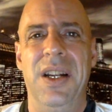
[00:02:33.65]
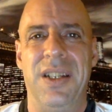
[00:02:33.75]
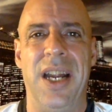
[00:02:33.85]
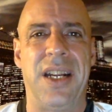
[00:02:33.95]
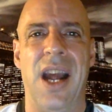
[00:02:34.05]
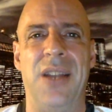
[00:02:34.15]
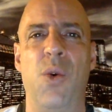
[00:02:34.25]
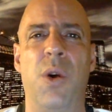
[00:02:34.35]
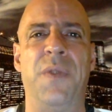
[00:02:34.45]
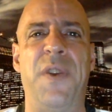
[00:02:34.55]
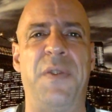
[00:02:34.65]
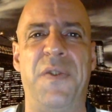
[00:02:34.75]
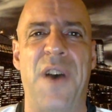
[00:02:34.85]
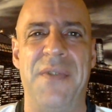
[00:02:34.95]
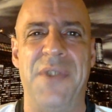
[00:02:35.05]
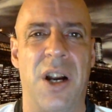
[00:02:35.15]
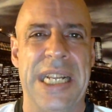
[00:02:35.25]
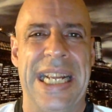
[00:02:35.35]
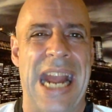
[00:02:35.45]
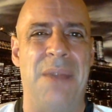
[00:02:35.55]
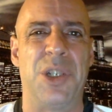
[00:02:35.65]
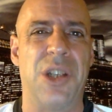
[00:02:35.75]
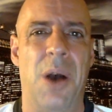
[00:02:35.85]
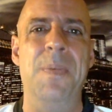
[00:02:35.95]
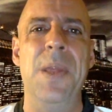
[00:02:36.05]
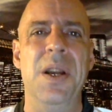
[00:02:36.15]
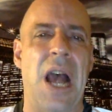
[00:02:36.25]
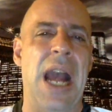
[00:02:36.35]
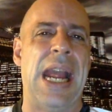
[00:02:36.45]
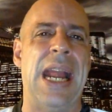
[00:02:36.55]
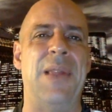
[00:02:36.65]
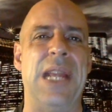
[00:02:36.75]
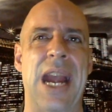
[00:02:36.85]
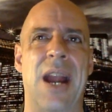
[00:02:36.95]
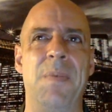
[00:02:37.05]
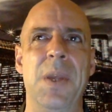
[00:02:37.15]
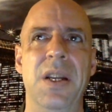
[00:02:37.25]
like 255 yards a game or so in the air.